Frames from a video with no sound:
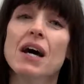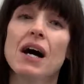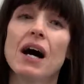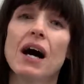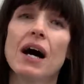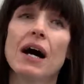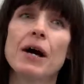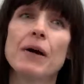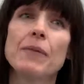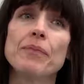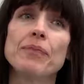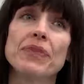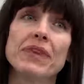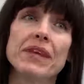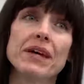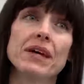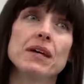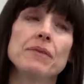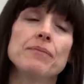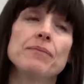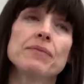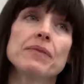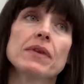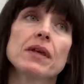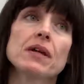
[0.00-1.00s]
um,
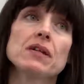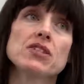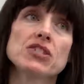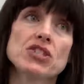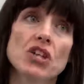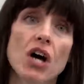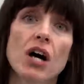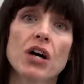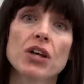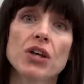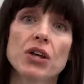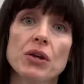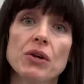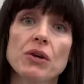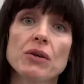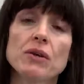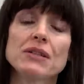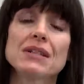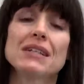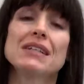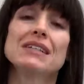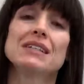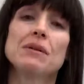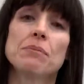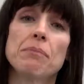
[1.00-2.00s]
the solute,
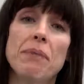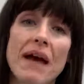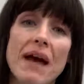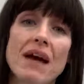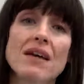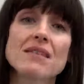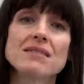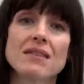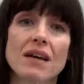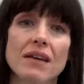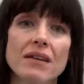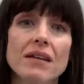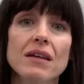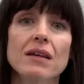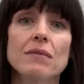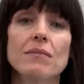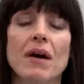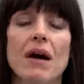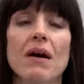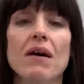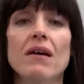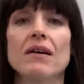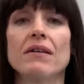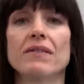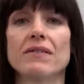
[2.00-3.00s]
it depends on the
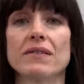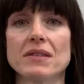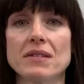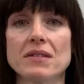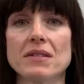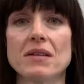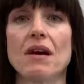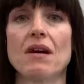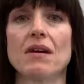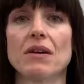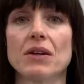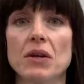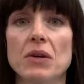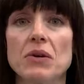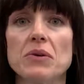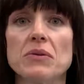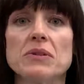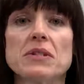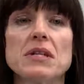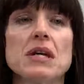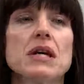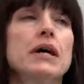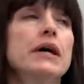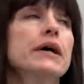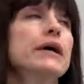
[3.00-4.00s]
amount of the
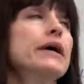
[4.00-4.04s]
solute.